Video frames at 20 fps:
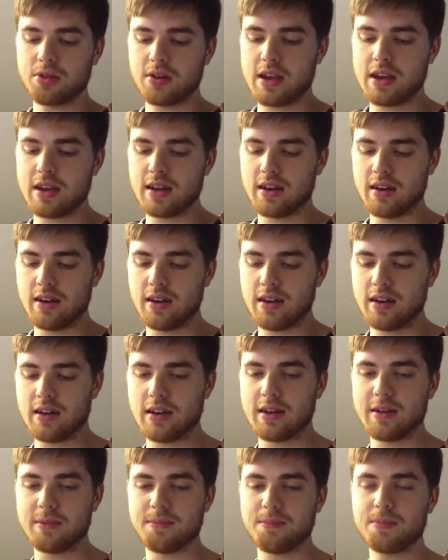And
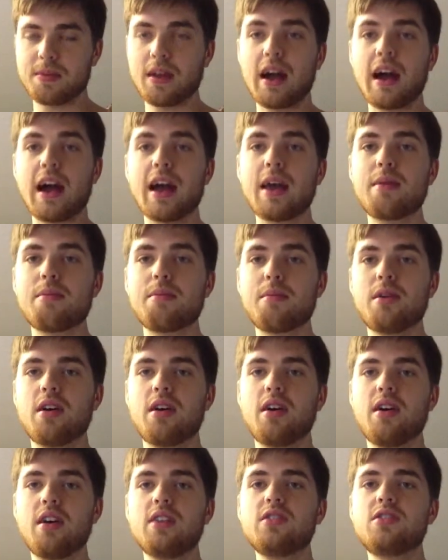I'm
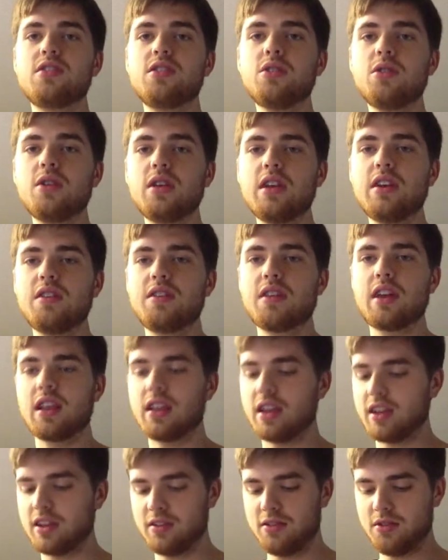ingenuitive, and I
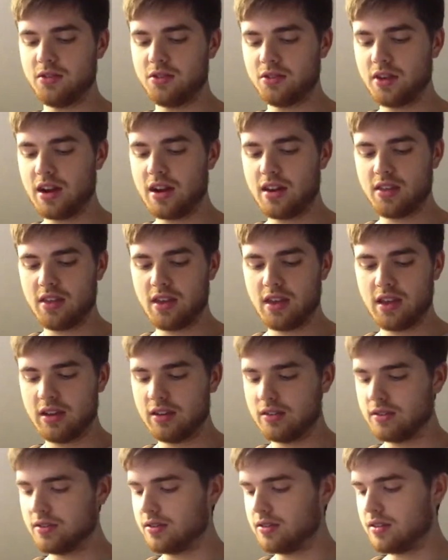like to create
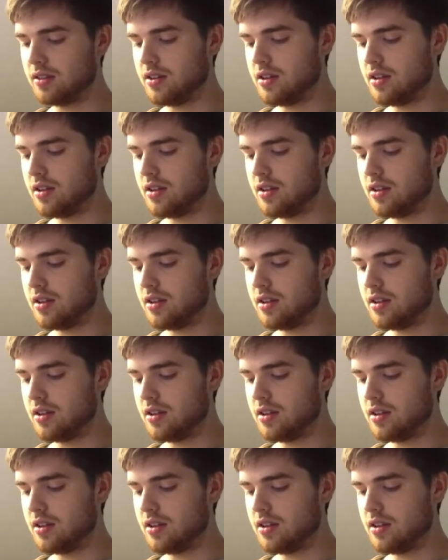things,